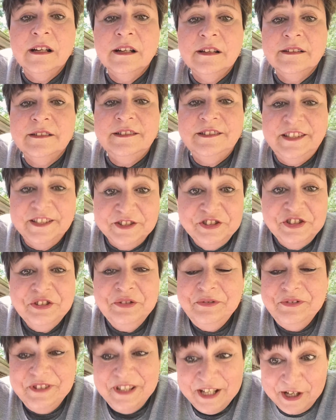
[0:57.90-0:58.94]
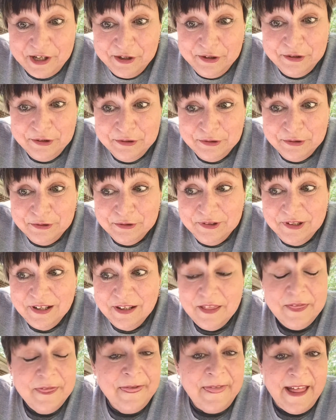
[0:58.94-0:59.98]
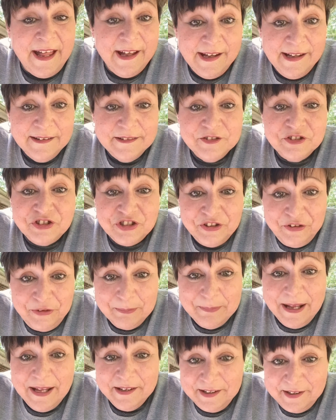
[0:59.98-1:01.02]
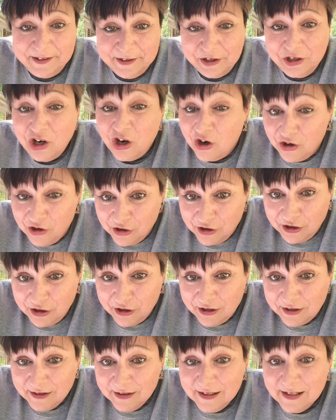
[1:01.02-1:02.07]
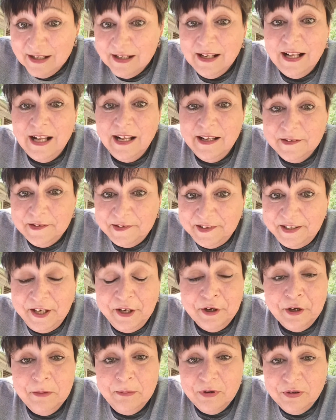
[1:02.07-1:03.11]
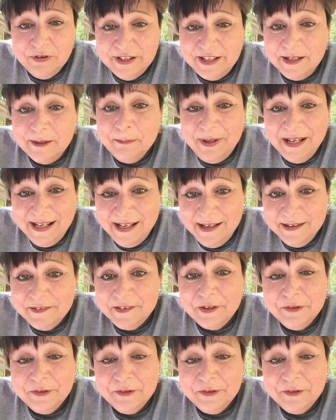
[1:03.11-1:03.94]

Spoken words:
Did you know that just making a car has terrible impacts on